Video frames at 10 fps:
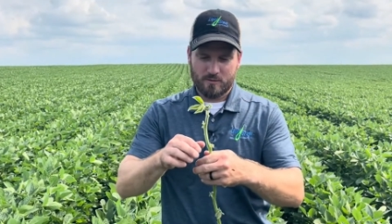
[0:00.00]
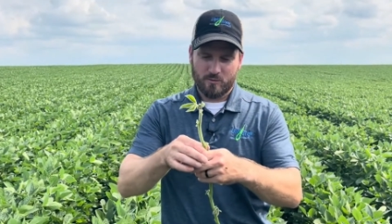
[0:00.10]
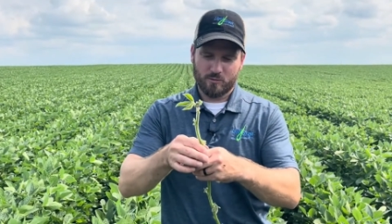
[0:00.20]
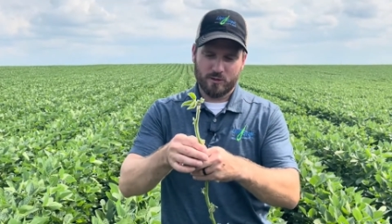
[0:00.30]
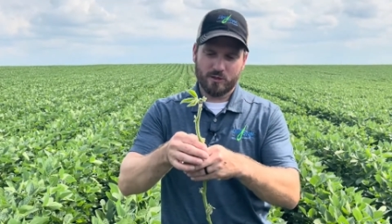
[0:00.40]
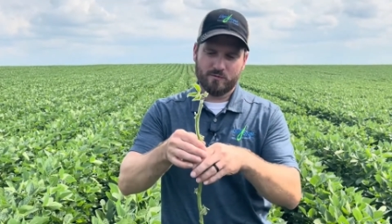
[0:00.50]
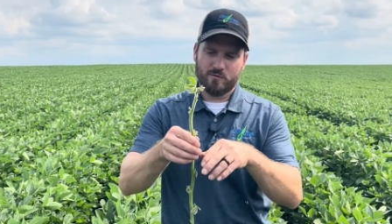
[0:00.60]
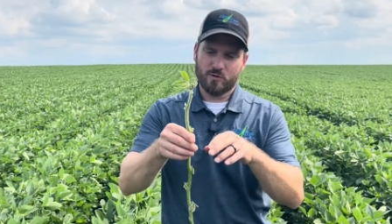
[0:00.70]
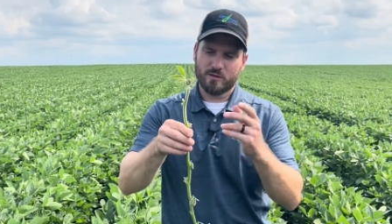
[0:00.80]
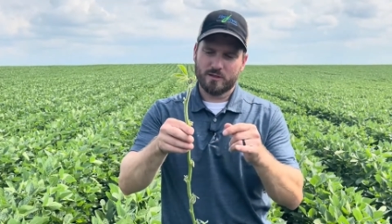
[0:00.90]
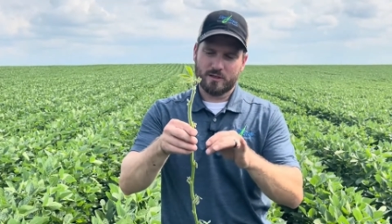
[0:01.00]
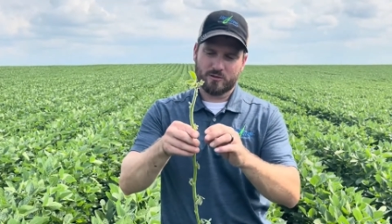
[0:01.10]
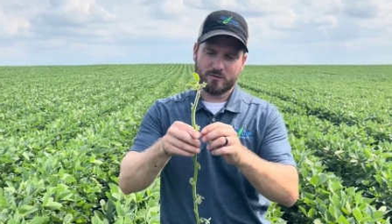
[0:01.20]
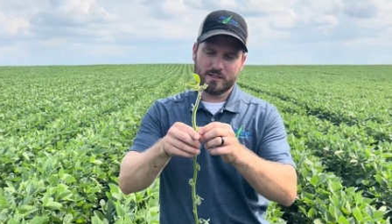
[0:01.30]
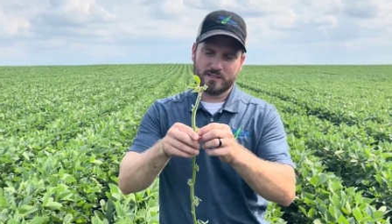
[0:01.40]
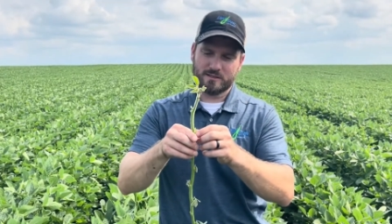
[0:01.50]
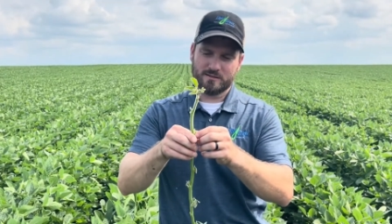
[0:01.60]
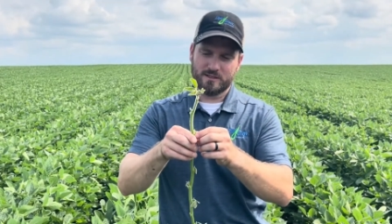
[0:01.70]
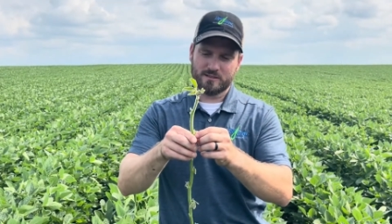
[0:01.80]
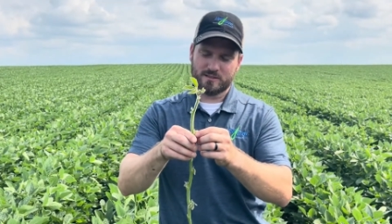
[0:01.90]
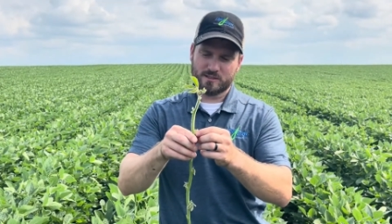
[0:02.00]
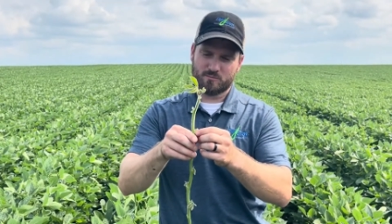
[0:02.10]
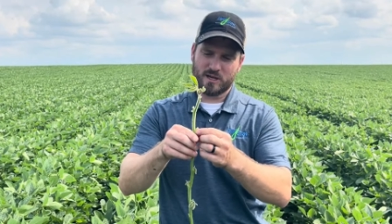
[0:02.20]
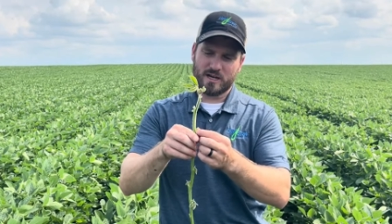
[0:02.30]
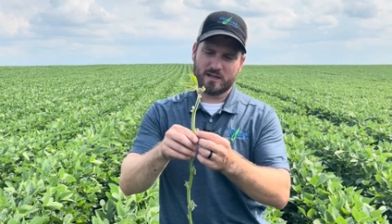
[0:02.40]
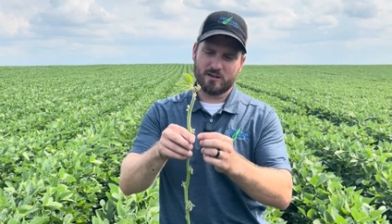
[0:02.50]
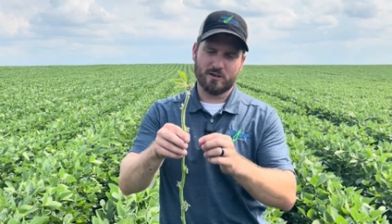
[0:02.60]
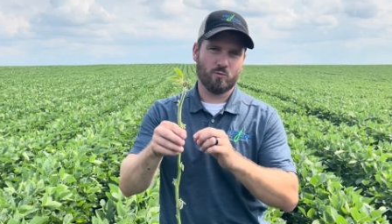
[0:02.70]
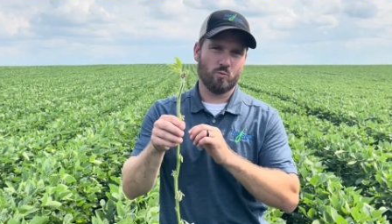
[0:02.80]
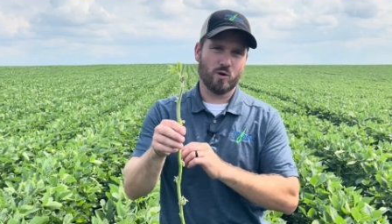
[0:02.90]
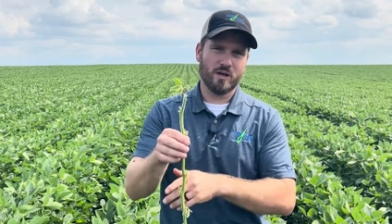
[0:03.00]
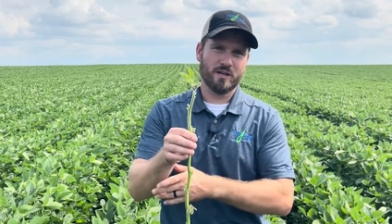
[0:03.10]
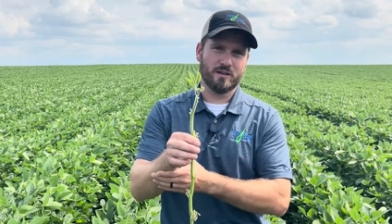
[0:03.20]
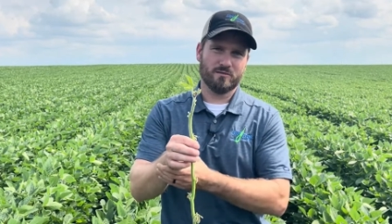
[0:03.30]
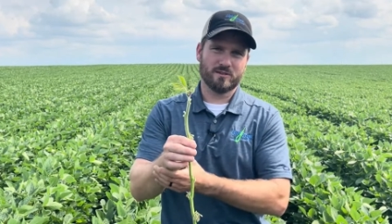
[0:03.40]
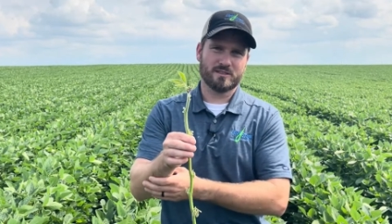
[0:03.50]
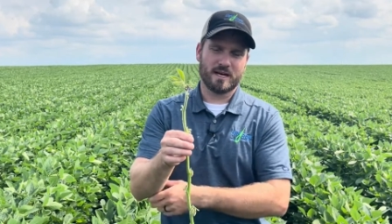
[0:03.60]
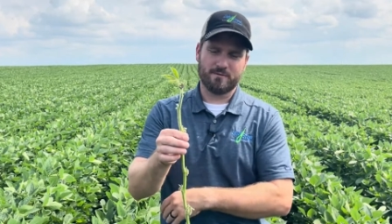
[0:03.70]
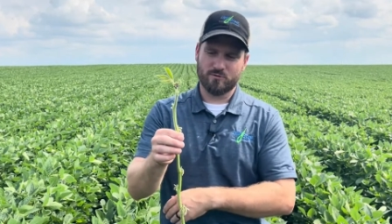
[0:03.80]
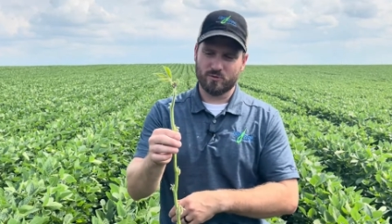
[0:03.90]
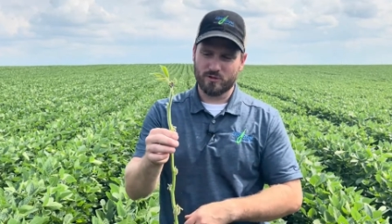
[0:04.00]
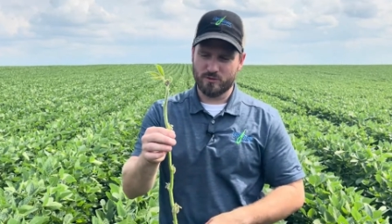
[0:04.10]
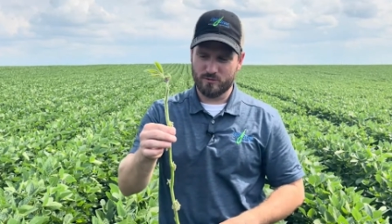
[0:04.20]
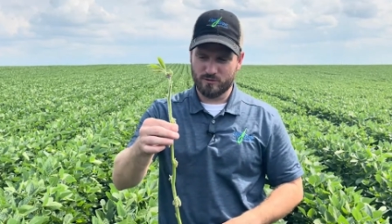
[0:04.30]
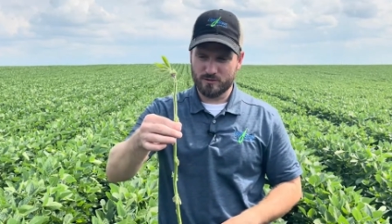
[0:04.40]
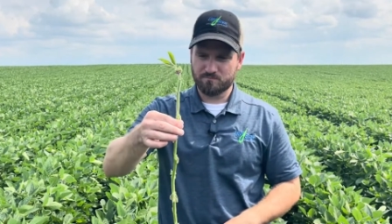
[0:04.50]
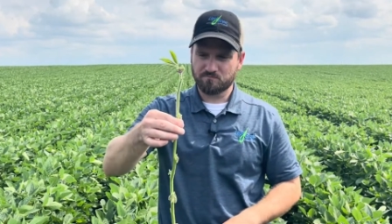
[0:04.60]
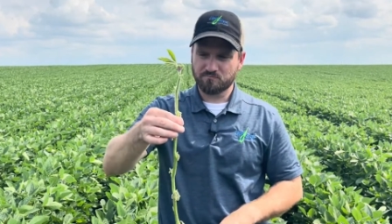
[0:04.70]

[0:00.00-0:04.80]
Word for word: what are we looking for? A 3 16 inch pod on one of the top four nodes.